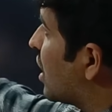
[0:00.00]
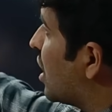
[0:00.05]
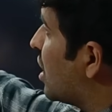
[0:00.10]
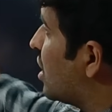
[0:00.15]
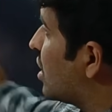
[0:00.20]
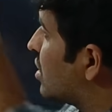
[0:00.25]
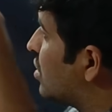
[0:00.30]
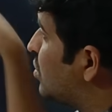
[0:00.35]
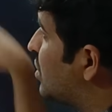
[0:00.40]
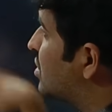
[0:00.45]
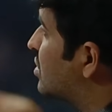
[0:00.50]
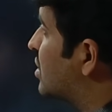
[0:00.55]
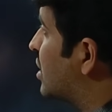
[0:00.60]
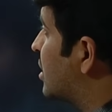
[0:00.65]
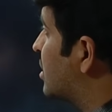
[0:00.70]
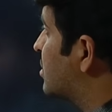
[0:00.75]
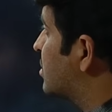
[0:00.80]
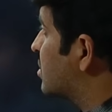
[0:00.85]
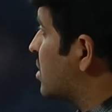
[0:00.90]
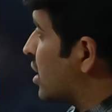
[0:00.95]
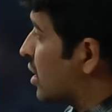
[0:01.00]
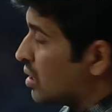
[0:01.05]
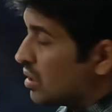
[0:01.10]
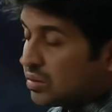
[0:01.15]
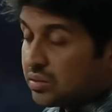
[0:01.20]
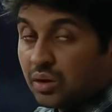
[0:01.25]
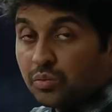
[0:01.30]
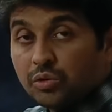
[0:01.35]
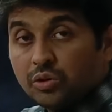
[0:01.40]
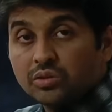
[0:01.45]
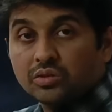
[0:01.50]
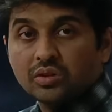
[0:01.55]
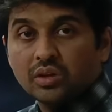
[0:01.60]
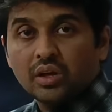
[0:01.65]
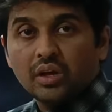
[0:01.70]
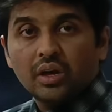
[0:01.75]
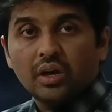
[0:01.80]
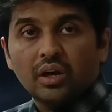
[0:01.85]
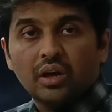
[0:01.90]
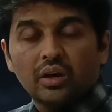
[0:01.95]
can clear the mistakes. Like suppose
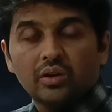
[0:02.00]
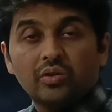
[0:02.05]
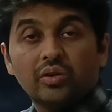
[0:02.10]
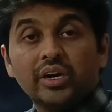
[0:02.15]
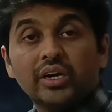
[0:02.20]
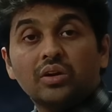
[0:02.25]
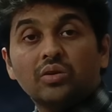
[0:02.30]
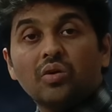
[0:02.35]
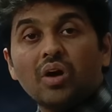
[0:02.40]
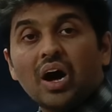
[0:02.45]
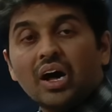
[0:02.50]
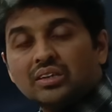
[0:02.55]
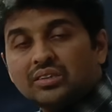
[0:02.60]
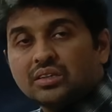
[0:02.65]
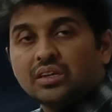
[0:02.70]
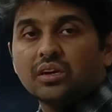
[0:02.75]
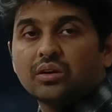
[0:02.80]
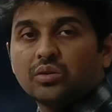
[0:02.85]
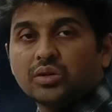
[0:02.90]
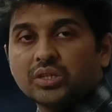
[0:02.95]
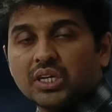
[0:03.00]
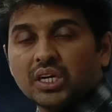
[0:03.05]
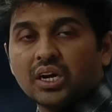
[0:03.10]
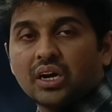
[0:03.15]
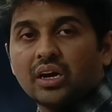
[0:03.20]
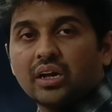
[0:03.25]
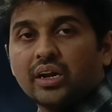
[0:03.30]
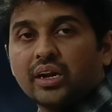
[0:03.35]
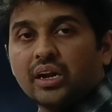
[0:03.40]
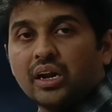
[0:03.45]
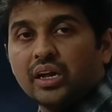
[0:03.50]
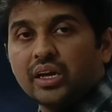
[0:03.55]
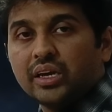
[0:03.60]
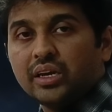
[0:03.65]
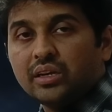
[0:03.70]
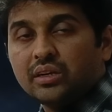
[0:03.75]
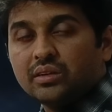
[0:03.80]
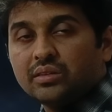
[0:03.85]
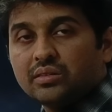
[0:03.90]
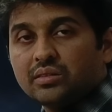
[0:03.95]
you need to answer a question
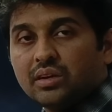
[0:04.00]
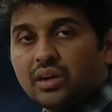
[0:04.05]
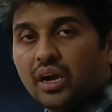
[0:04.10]
correctly,